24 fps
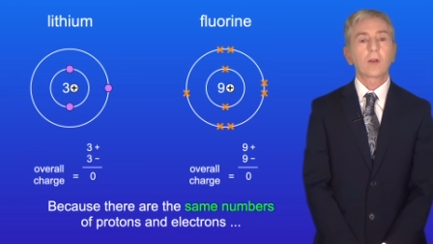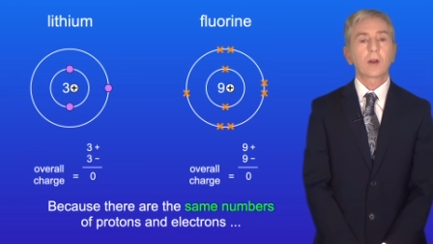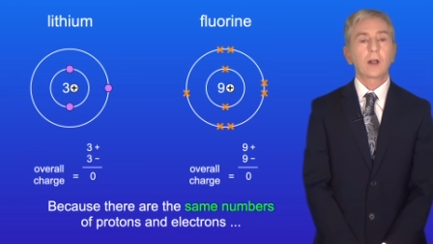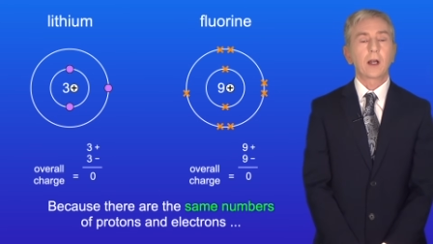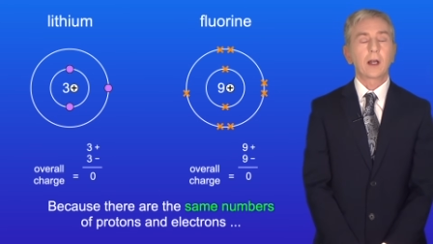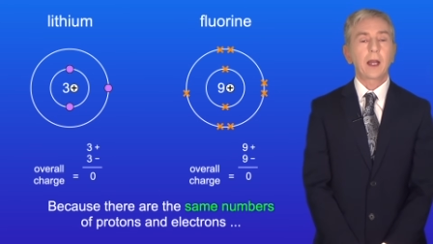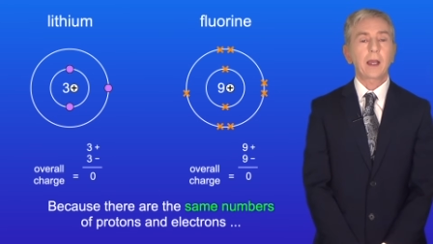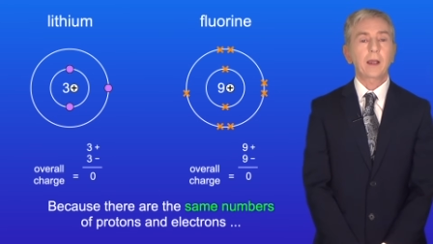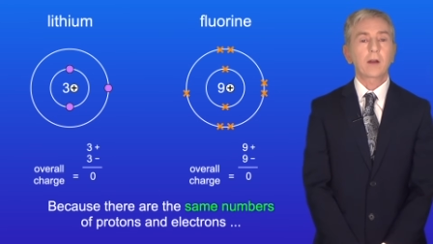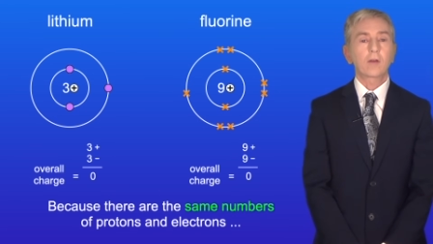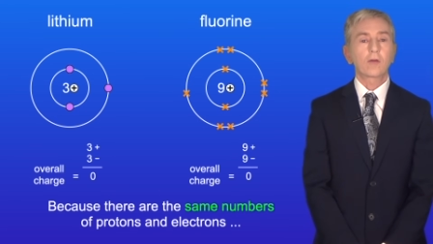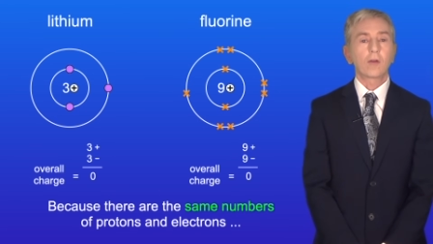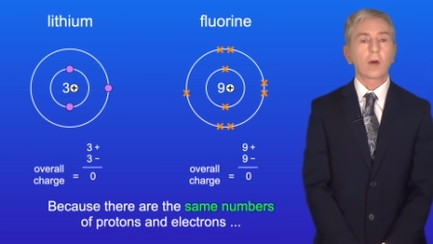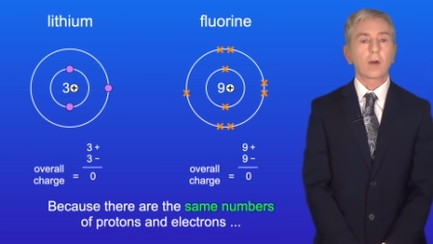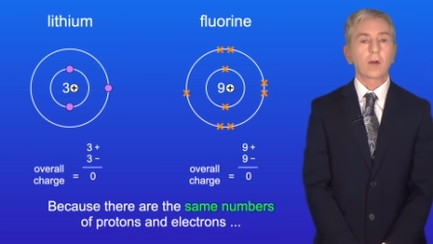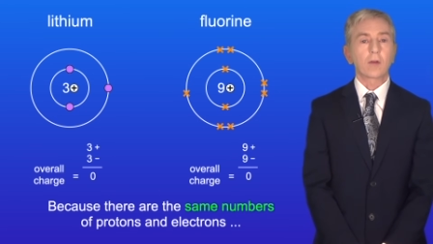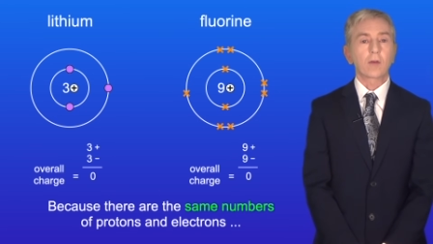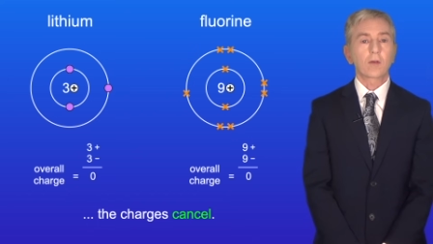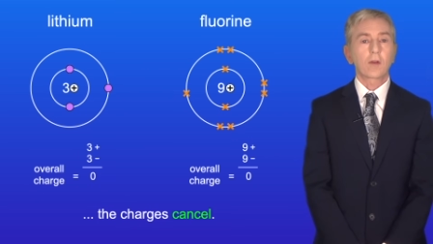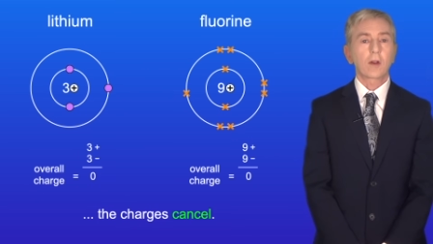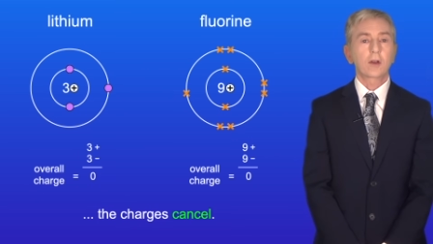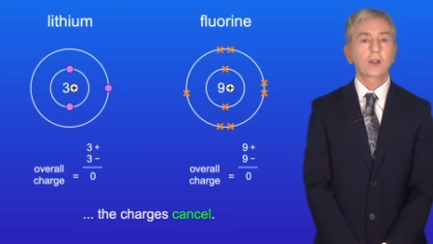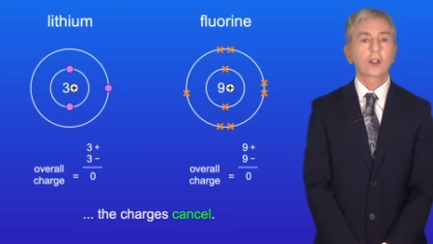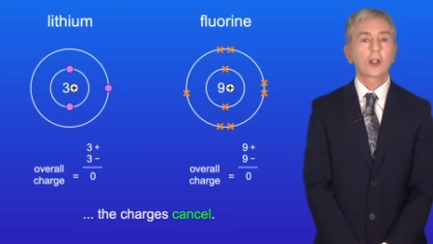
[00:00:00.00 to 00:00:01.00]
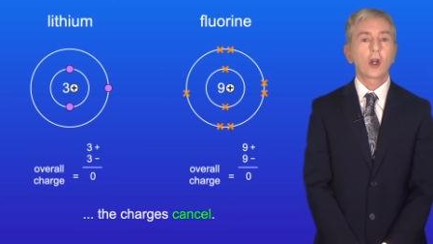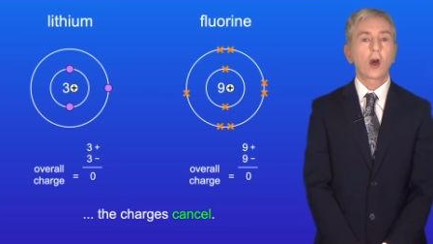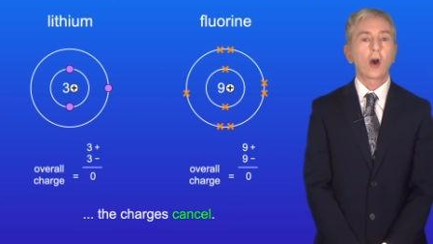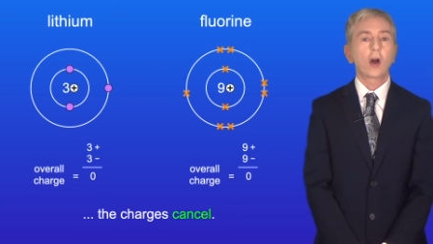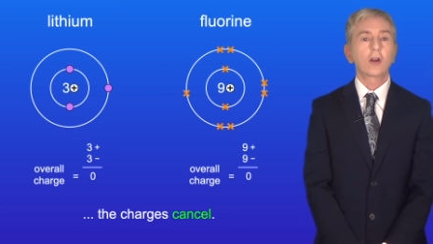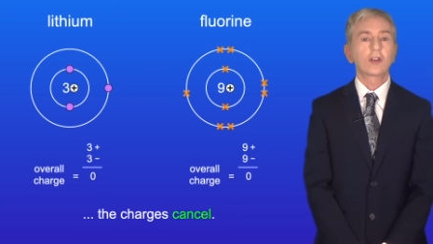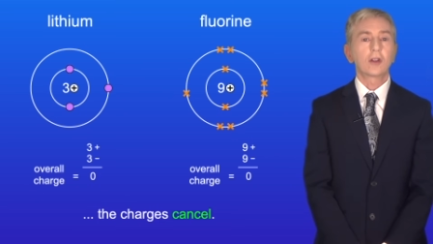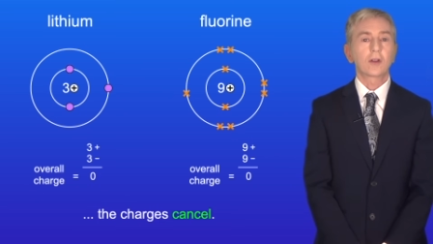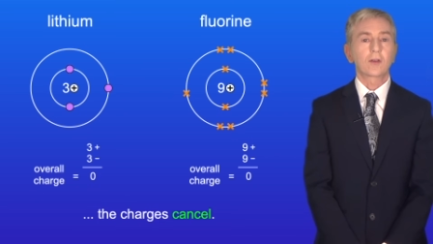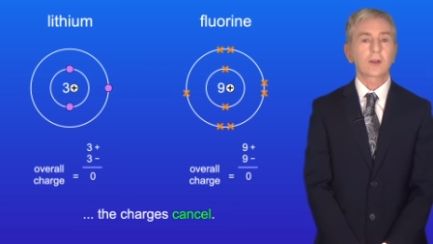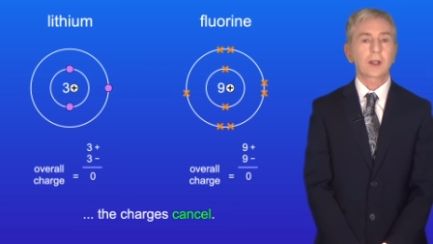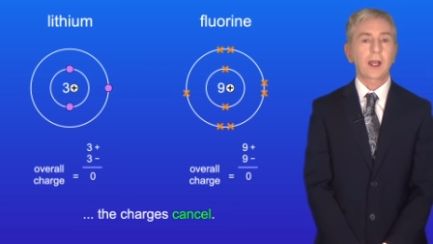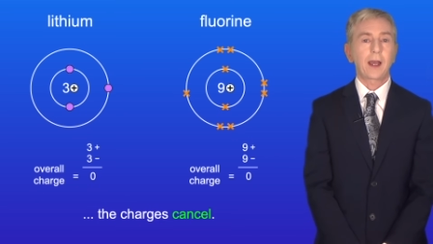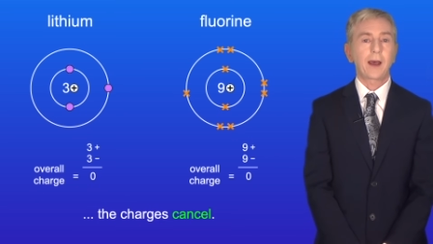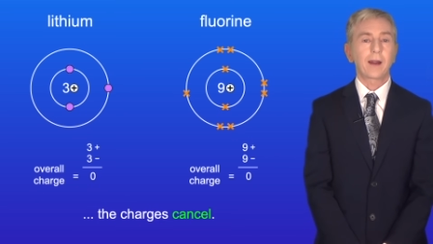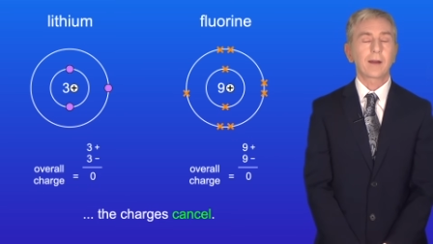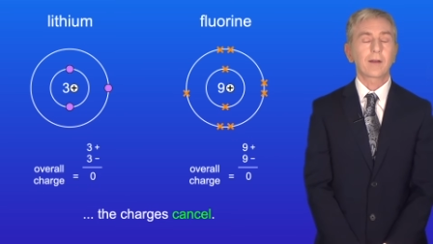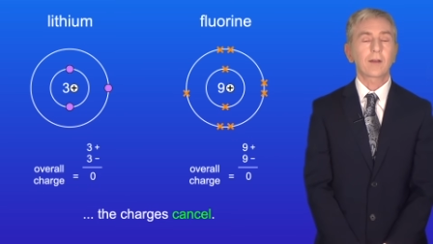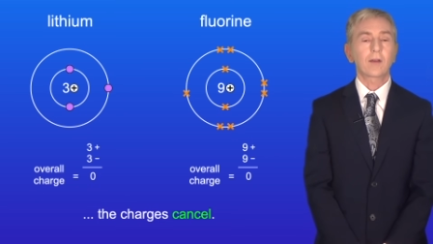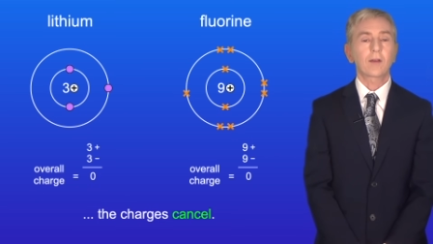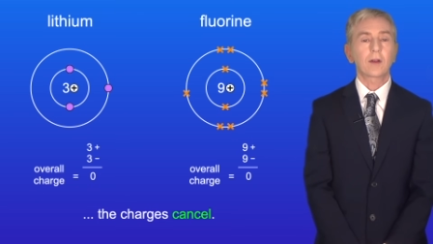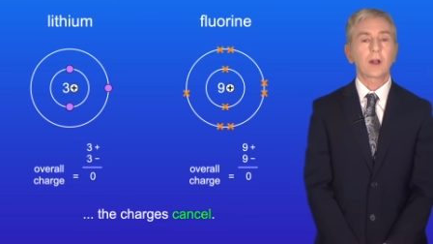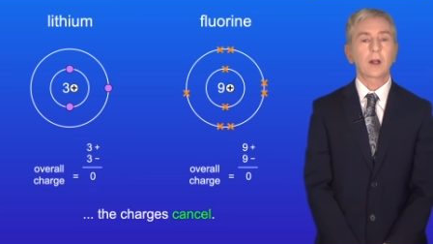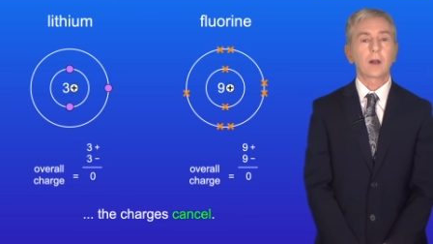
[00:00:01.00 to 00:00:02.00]
and electrons, the charges
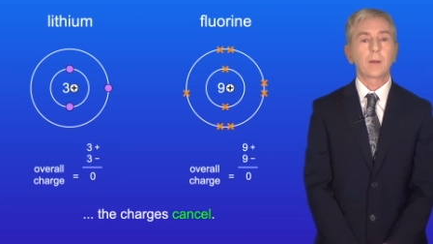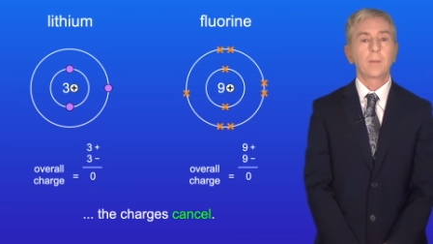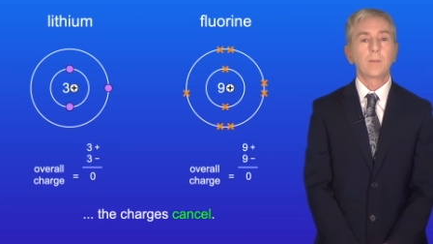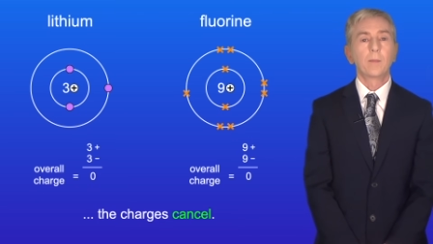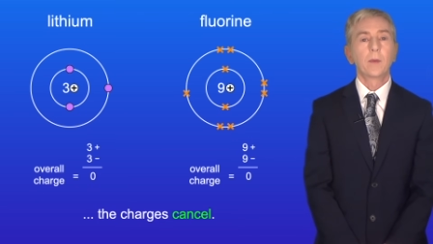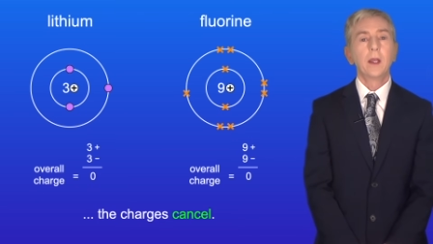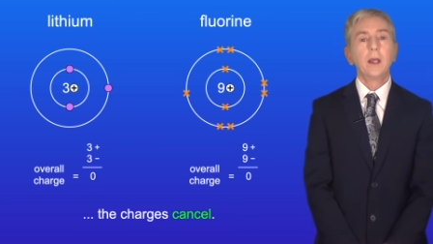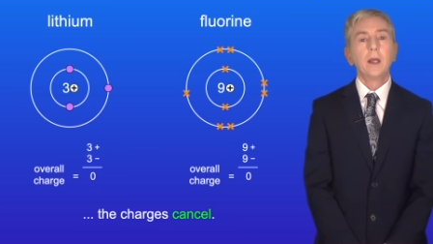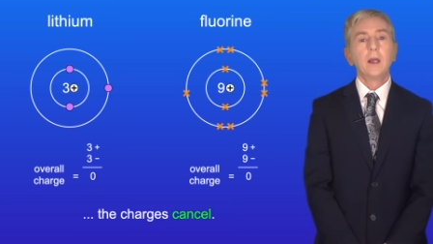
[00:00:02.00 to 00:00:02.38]
cancel.